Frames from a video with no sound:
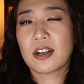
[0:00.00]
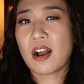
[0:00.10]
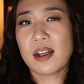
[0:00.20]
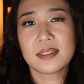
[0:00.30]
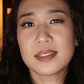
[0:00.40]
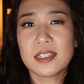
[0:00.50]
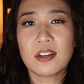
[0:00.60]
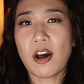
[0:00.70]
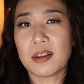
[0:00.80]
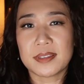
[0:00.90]

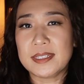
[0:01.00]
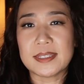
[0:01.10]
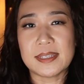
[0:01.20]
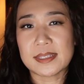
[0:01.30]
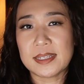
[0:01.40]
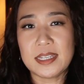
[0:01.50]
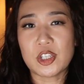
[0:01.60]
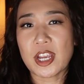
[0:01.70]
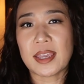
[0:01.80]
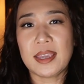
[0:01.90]
constant authenticity
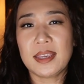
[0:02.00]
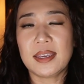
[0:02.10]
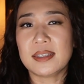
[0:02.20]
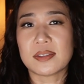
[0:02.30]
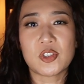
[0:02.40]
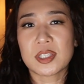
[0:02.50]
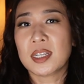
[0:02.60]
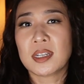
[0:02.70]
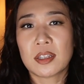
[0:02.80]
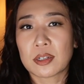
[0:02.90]
checking is
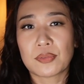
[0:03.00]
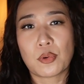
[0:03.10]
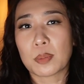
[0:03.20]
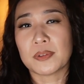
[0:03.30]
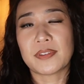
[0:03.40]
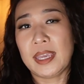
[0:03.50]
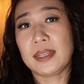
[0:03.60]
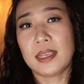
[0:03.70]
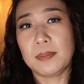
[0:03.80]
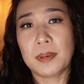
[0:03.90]
just another form of
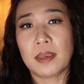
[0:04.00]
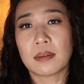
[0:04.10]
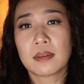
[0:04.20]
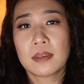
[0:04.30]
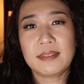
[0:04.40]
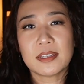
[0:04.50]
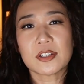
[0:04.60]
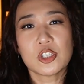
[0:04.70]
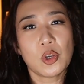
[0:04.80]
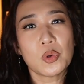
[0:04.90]
gatekeeping. And
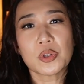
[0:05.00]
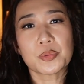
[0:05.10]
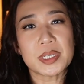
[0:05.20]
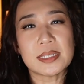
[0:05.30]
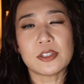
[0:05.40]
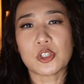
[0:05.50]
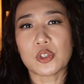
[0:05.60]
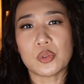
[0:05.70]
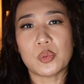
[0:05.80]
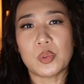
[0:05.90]
there's no good reason
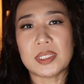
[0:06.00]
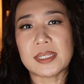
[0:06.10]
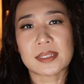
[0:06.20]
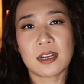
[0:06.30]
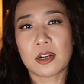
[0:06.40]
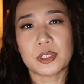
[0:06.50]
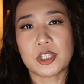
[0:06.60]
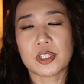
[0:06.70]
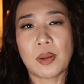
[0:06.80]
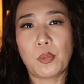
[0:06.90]
to
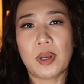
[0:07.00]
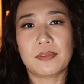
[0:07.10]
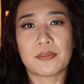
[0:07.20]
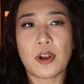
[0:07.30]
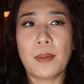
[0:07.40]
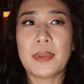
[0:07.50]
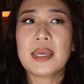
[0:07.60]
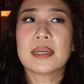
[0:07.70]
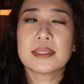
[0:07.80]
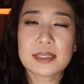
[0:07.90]
discourage someone from
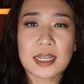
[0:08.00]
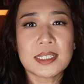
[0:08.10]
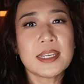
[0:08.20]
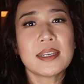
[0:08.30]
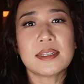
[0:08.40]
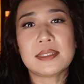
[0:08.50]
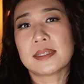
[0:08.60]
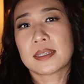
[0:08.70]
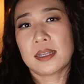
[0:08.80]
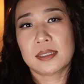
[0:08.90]
studying and
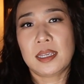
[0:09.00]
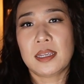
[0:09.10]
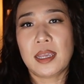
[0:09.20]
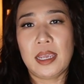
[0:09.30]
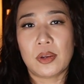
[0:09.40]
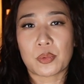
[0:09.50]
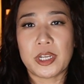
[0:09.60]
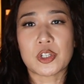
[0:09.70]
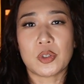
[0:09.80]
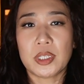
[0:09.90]
discussing a
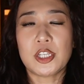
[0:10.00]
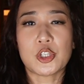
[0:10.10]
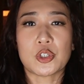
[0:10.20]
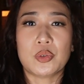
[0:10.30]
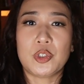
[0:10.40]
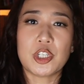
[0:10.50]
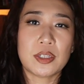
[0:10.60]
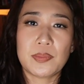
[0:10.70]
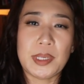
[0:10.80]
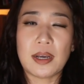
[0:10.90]
racial issue
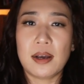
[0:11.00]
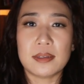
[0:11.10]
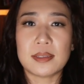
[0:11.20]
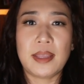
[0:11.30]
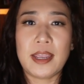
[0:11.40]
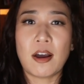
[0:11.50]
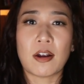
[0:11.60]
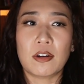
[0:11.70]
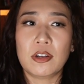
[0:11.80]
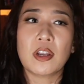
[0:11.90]
just because they
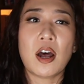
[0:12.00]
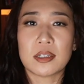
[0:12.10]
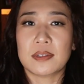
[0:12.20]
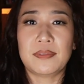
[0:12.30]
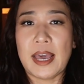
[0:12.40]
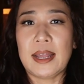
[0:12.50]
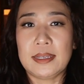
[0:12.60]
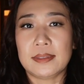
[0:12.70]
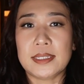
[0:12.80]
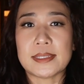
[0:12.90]
are not of that
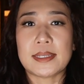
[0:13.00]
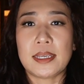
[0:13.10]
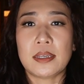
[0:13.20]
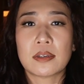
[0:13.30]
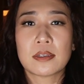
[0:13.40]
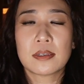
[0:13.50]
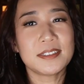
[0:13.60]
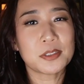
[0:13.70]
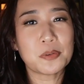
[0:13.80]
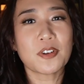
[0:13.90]
ethnicity.
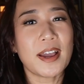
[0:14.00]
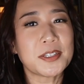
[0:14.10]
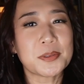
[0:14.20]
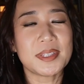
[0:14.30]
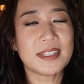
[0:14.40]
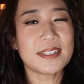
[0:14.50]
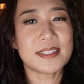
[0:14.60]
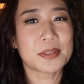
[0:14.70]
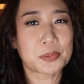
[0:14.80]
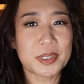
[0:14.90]
So overall, I do think
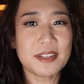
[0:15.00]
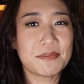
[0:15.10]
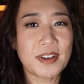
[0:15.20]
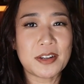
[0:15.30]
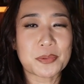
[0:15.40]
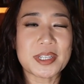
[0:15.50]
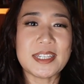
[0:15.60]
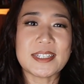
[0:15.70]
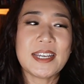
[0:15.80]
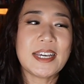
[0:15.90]
this is a really fun
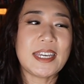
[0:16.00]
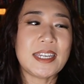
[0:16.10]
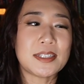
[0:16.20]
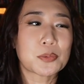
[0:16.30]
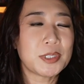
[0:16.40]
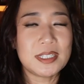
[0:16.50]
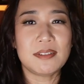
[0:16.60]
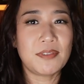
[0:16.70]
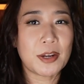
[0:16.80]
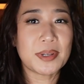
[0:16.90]
read. It's written
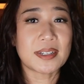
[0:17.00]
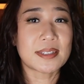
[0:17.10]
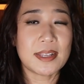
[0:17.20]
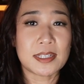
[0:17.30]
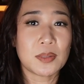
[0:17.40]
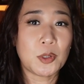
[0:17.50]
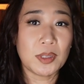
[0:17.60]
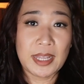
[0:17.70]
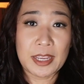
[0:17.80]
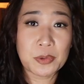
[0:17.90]
in very
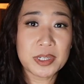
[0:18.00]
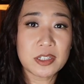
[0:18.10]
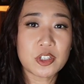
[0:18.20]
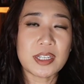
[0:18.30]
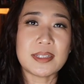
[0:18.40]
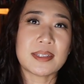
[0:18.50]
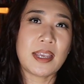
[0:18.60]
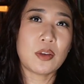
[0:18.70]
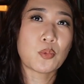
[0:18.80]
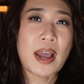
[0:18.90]
accessible language. It's
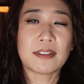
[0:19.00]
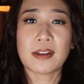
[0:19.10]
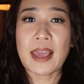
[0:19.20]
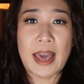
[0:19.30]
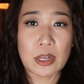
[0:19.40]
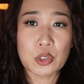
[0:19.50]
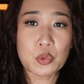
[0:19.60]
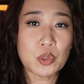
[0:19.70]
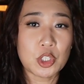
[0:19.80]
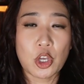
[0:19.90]
a rather
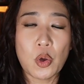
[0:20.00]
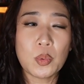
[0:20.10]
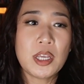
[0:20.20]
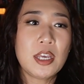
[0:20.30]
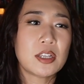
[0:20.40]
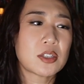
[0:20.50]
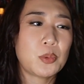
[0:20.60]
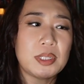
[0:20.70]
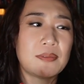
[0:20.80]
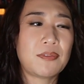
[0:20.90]
casual tone,
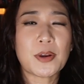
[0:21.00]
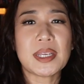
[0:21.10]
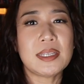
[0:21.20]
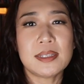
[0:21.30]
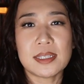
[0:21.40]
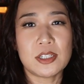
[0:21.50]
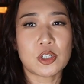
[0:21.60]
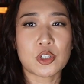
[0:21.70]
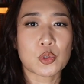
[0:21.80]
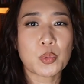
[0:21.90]
so it's very easy
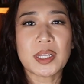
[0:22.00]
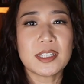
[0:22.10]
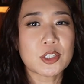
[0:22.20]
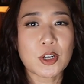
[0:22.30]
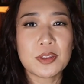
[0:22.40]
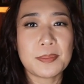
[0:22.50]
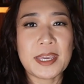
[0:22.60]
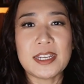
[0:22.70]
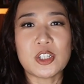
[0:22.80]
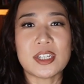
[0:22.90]
to just quickly turn the
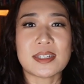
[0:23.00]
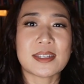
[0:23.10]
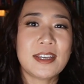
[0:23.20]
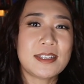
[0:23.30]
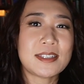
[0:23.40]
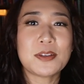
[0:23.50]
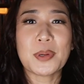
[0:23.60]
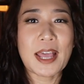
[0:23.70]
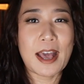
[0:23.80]
pages, see what